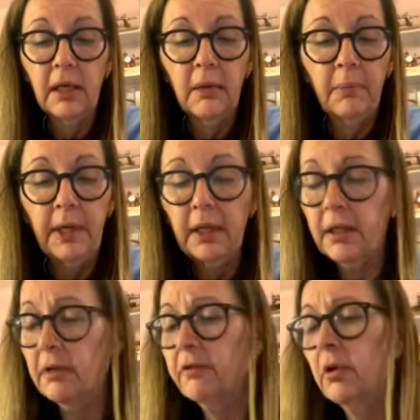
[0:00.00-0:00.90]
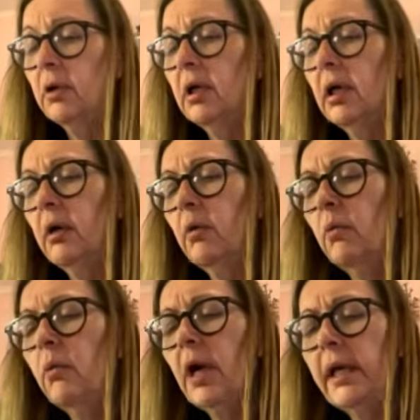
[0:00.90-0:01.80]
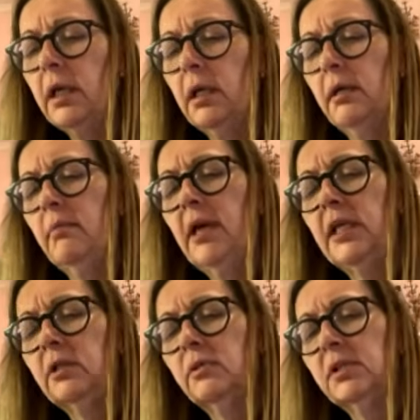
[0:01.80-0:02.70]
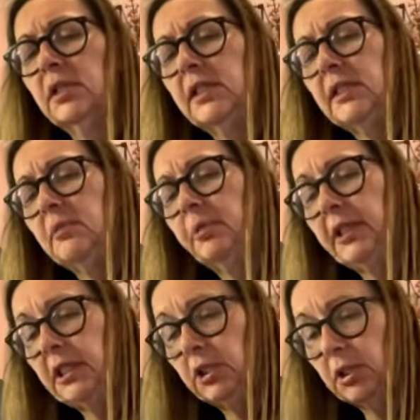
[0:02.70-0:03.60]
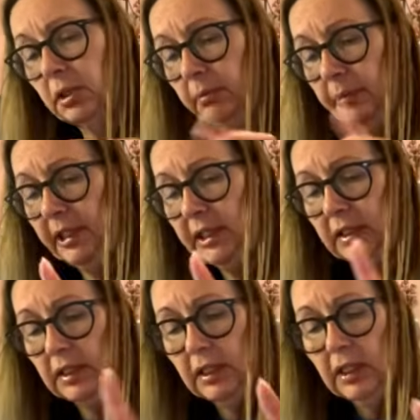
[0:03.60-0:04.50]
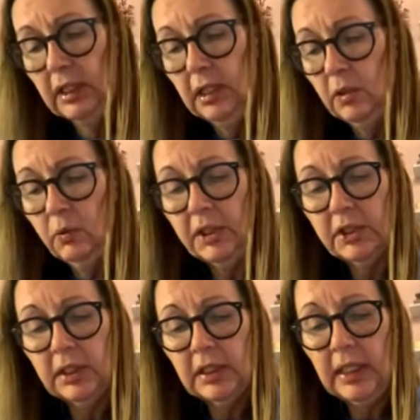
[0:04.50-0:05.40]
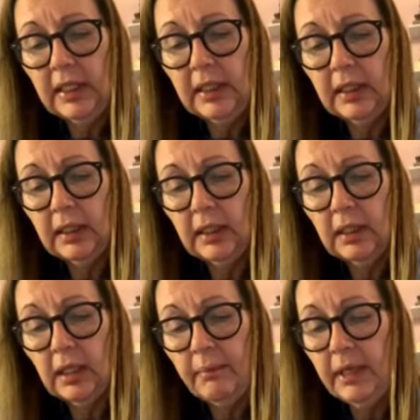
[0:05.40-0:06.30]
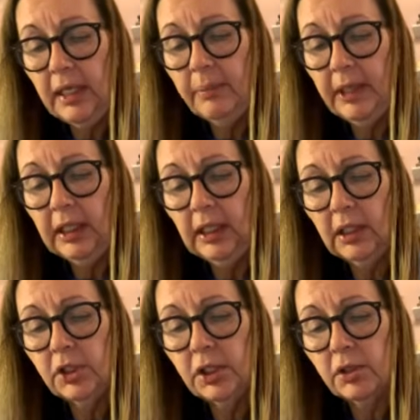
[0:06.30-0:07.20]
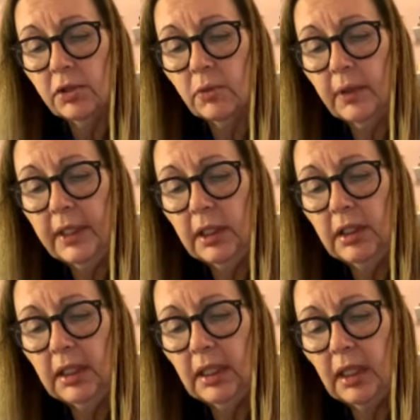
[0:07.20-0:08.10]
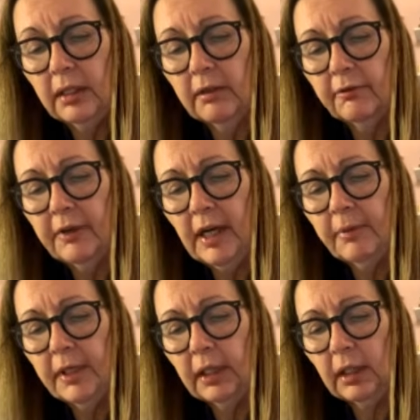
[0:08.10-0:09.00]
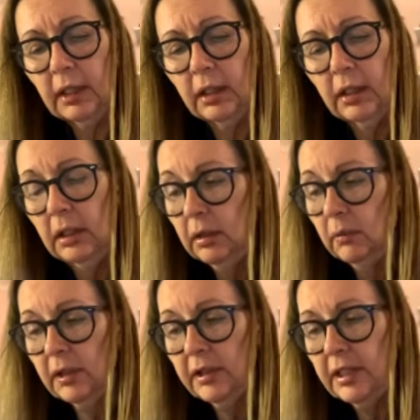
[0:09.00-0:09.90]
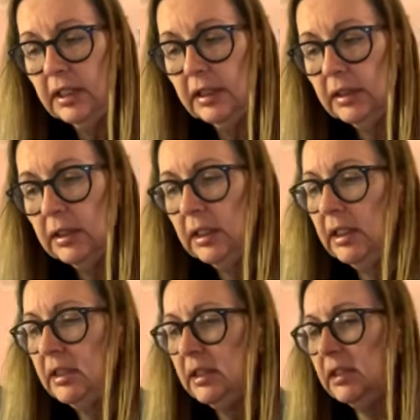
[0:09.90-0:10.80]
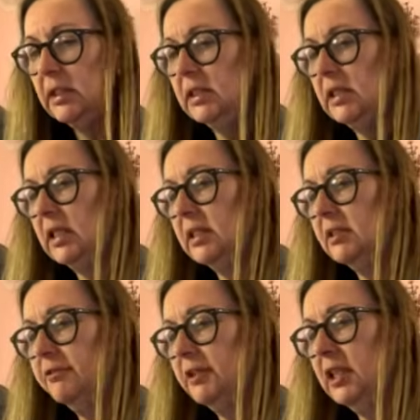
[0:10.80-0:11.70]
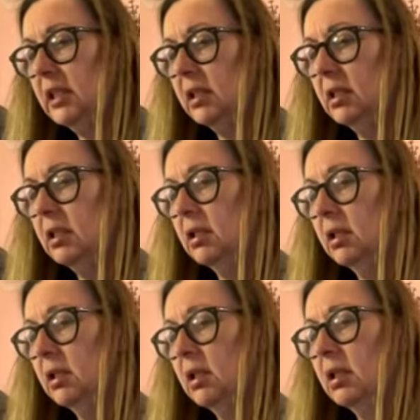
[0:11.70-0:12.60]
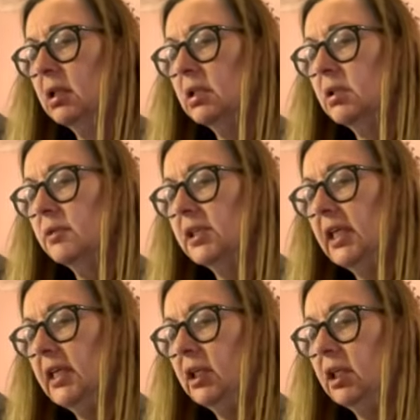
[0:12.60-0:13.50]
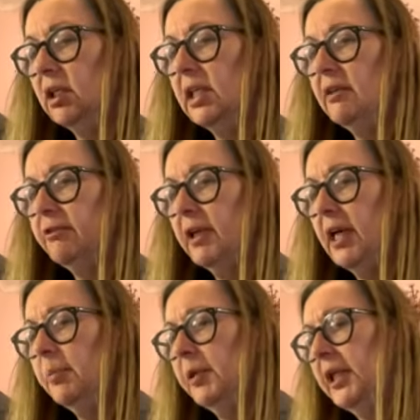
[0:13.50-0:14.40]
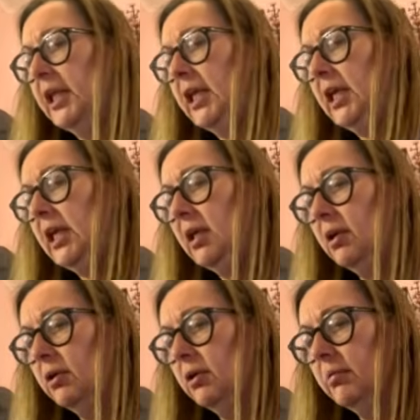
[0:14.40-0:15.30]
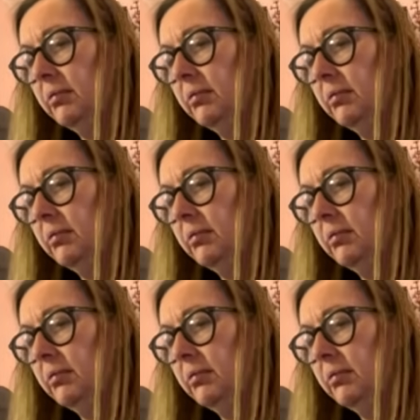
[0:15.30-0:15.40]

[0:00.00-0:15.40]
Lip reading: But they've got one micro serrated blade, which is like a mini pinking shear. So when you cut fabric with these, it doesn't tend to fray. So it's great for applique or